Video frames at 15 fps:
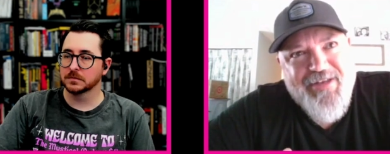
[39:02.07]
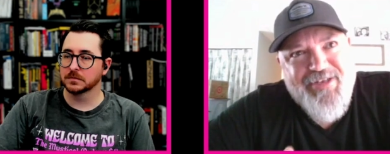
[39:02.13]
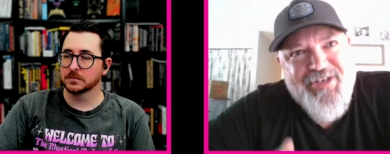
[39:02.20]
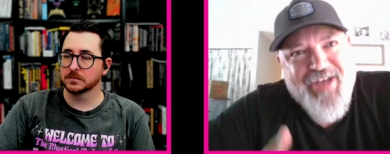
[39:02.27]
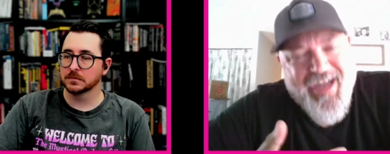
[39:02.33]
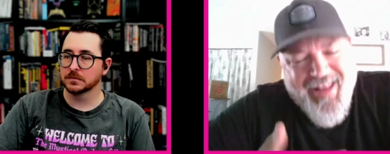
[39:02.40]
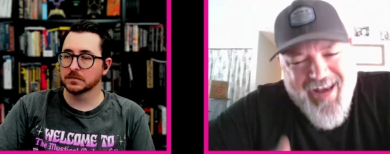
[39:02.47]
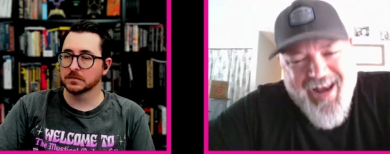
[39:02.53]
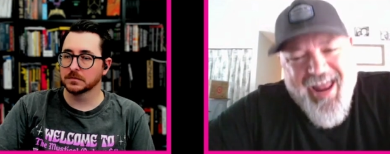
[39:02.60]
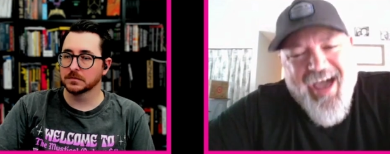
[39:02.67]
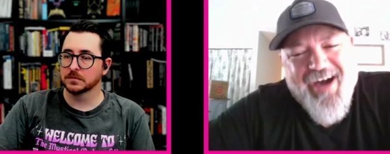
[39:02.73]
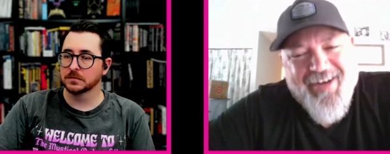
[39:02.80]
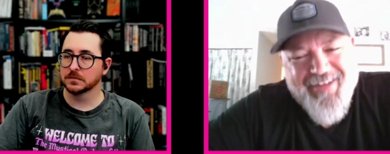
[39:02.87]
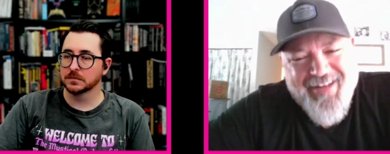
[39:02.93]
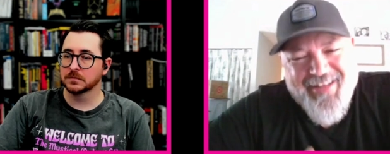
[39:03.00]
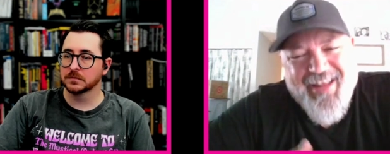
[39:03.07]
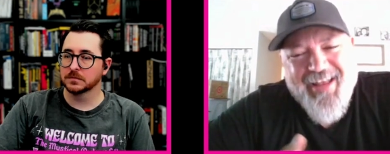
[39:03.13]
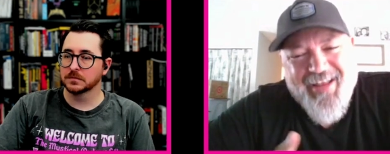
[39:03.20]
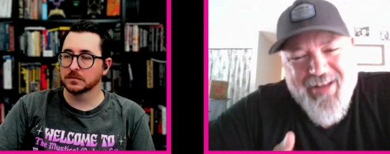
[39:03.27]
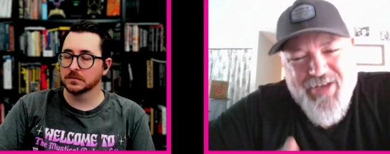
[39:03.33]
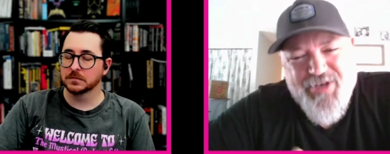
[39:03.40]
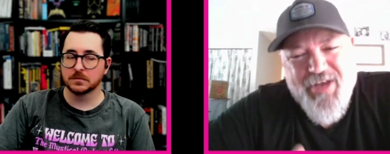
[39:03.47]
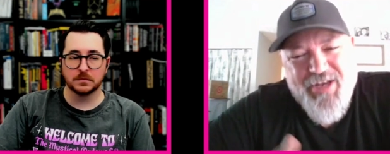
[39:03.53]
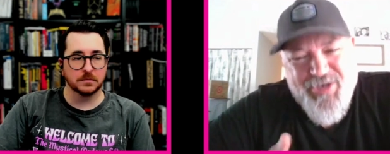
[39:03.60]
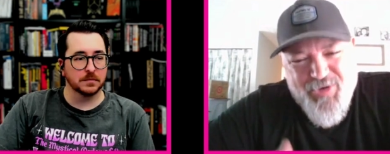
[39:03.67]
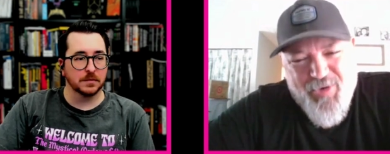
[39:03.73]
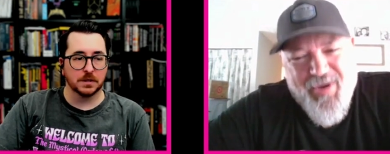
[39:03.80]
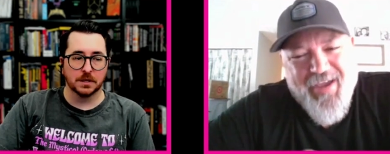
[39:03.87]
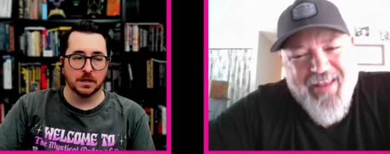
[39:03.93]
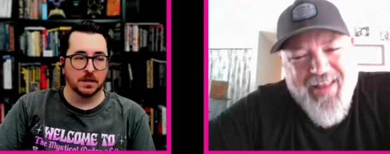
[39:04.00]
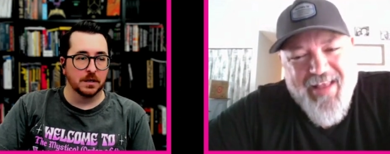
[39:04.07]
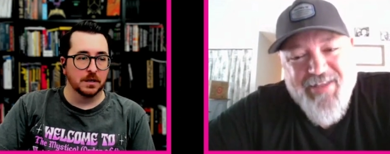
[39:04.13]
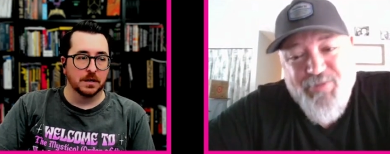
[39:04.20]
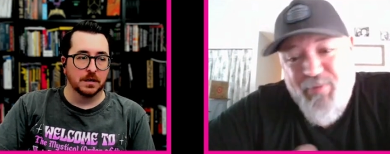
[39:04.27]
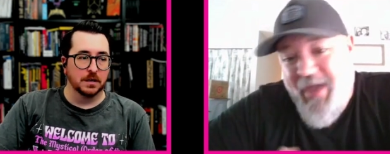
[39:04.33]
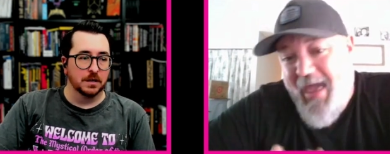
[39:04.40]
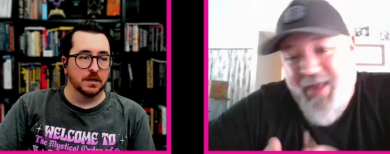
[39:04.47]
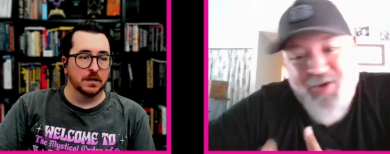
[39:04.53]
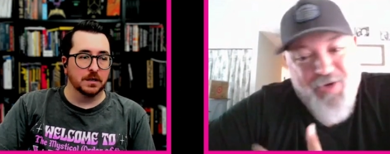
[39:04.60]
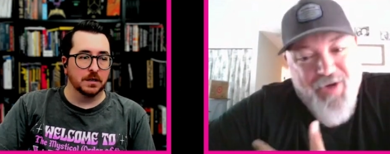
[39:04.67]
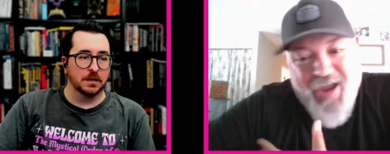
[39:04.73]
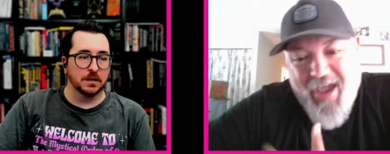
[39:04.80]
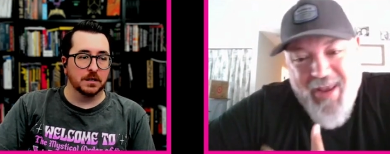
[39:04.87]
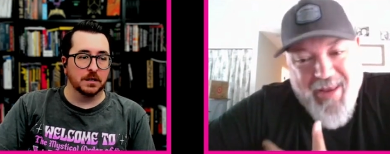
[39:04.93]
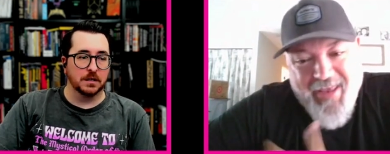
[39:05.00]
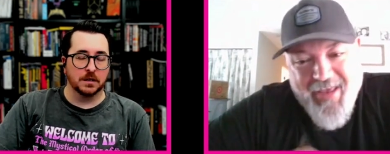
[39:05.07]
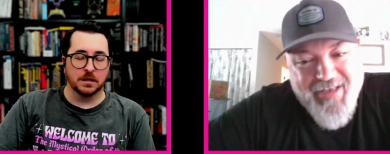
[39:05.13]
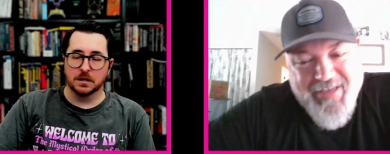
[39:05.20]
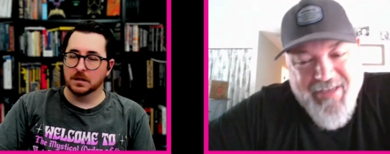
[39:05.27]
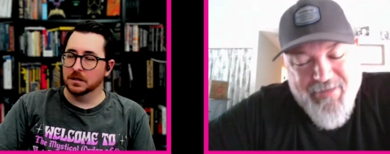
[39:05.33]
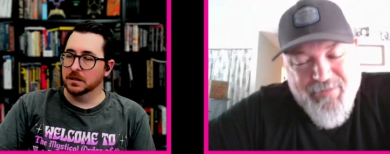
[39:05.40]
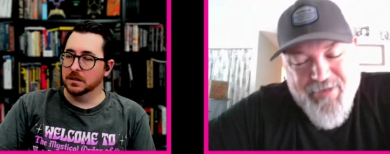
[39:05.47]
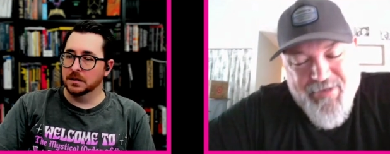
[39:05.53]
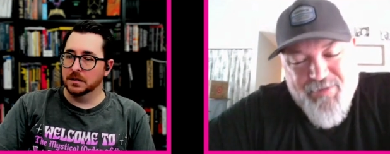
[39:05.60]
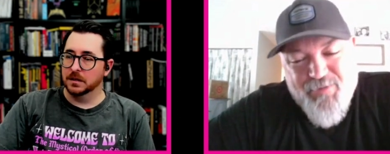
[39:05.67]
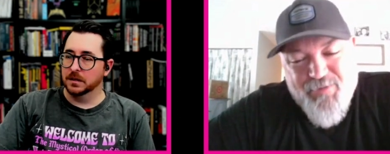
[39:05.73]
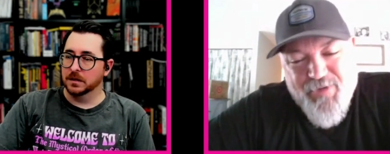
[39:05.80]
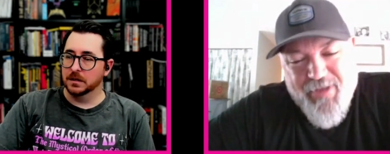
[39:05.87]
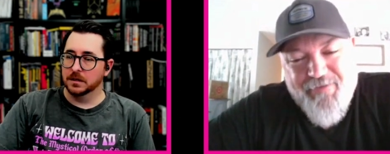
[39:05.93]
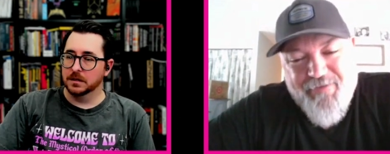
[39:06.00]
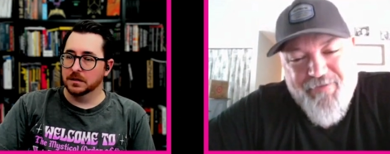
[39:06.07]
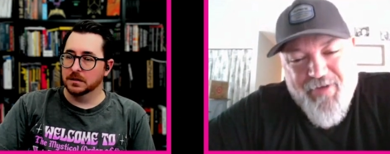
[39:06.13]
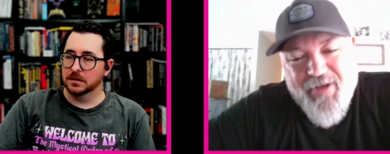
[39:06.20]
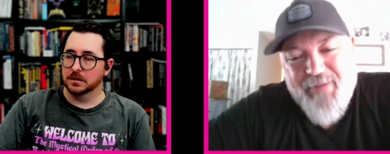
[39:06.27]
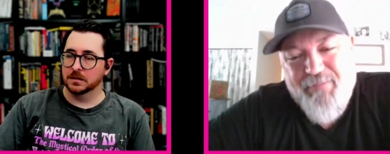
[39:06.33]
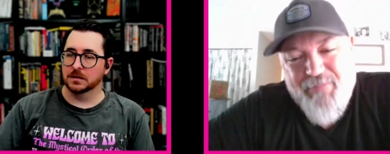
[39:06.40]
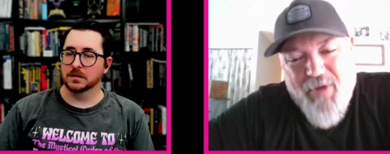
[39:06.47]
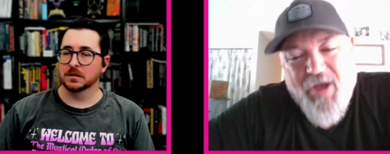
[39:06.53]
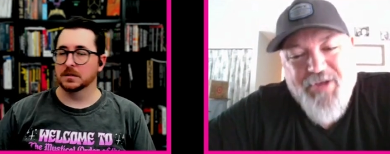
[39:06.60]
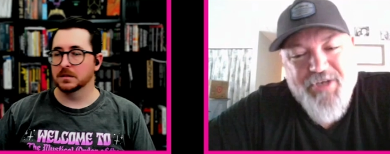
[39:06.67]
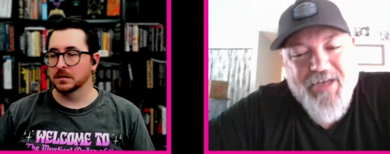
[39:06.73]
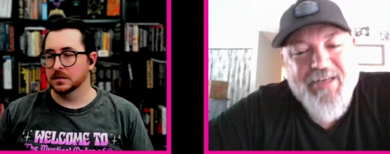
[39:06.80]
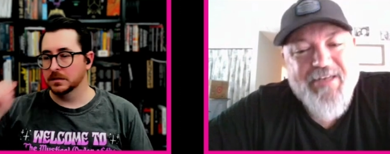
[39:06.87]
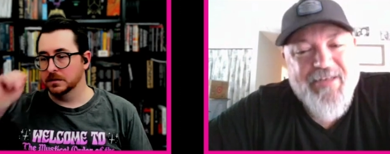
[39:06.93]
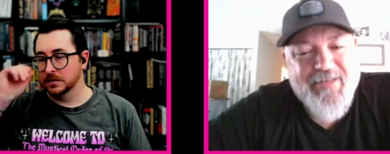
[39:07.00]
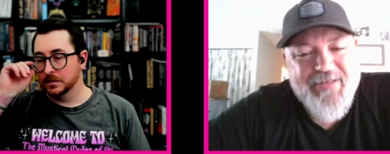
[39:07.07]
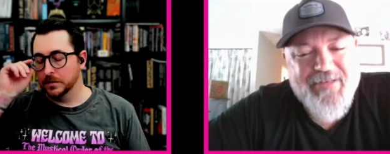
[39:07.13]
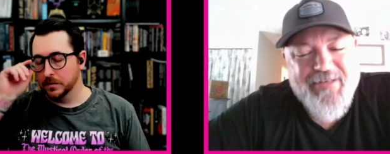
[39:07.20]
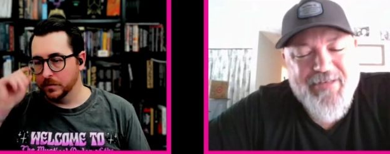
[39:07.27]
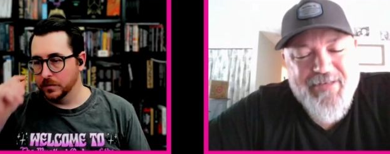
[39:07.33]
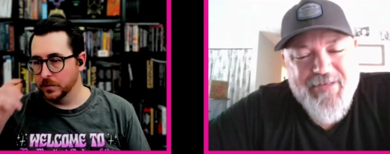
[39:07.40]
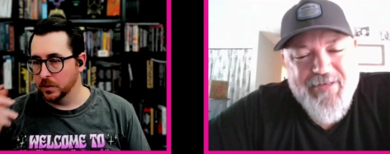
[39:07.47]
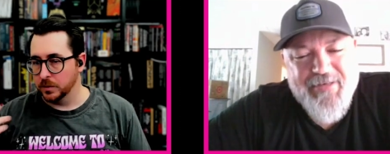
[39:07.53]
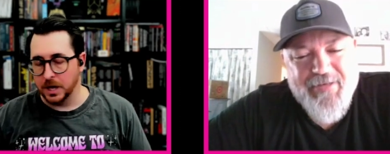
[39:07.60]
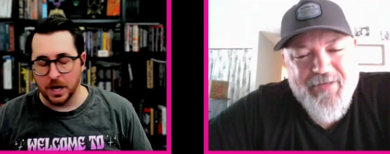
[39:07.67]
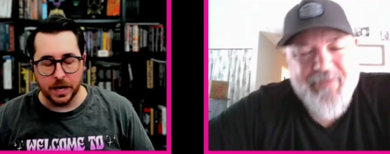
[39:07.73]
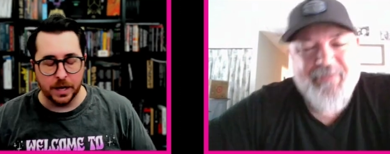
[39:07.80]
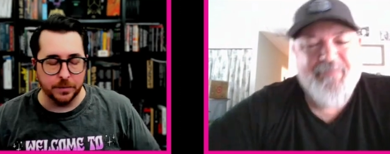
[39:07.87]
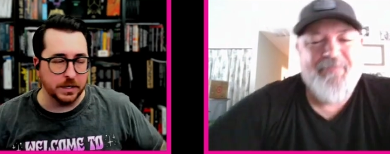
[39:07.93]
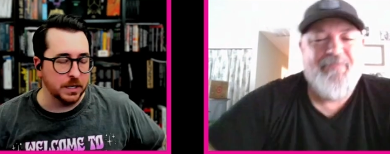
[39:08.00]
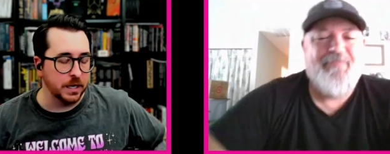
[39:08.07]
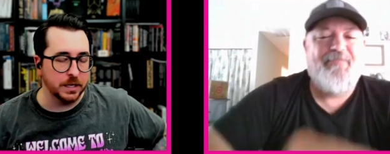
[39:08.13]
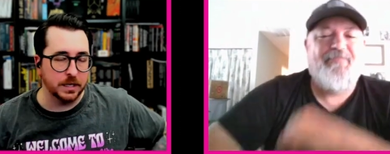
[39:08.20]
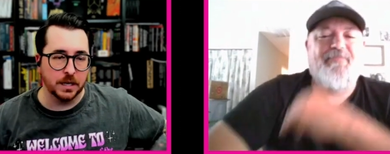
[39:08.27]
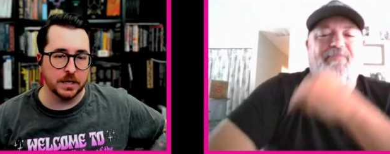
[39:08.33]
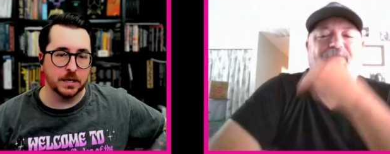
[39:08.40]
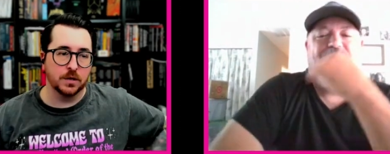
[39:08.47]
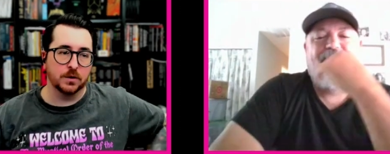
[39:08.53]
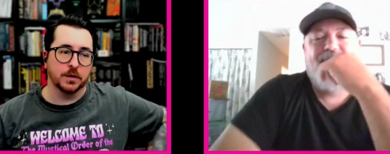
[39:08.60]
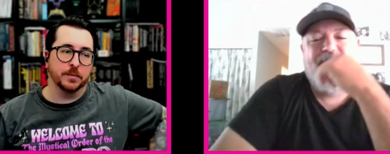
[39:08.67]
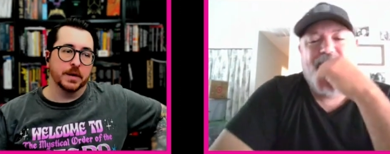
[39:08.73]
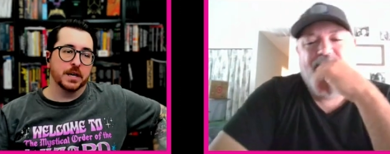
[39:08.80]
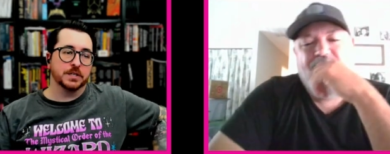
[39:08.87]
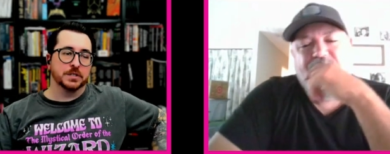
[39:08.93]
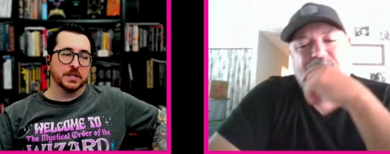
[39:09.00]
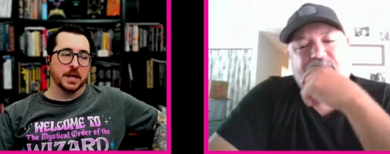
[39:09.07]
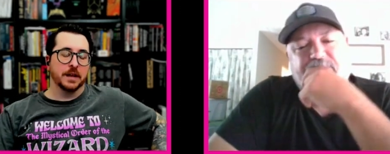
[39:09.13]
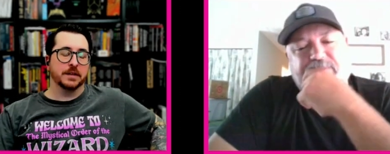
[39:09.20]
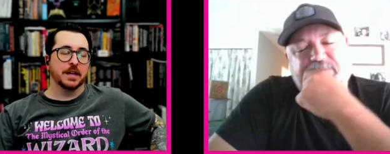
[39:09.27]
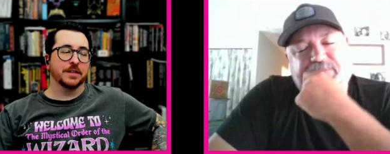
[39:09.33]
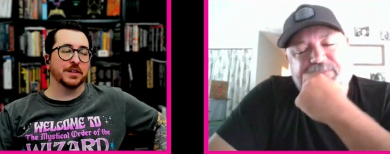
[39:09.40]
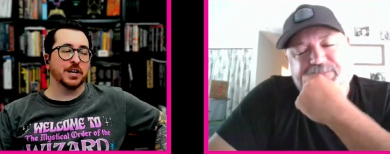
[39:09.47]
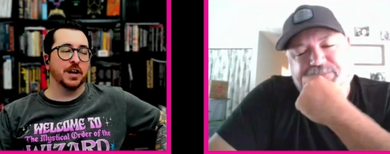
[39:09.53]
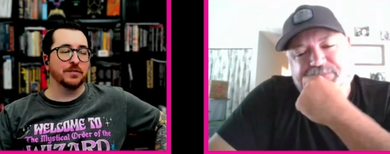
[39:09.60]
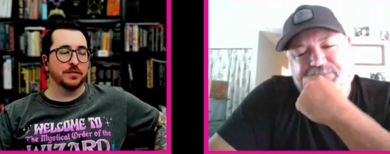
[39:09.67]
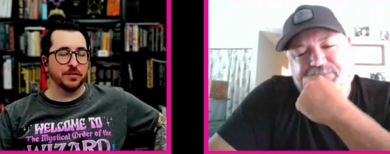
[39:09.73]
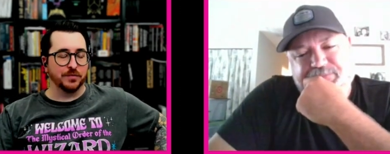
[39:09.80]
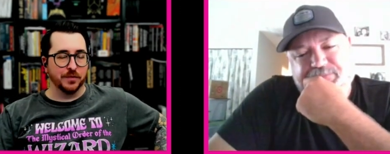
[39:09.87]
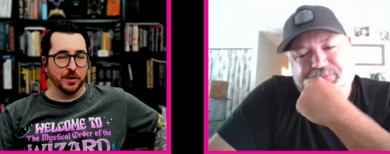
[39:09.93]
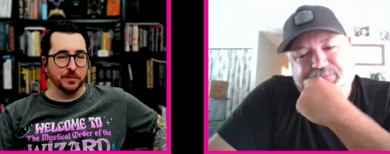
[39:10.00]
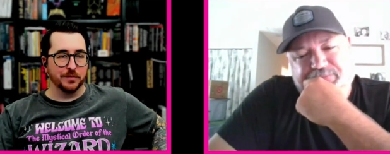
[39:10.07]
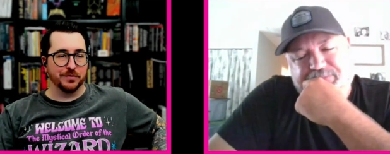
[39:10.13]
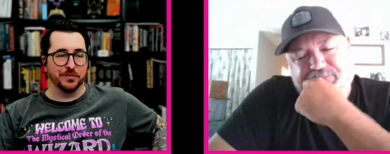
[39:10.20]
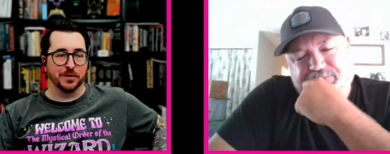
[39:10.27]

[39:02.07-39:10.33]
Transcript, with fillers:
Speaker 1: checking it out and like en- enjoying it as we had creating it because it was a really fun project.
Speaker 2: Yeah, I mean, I can, I can only imagine, and and the cover from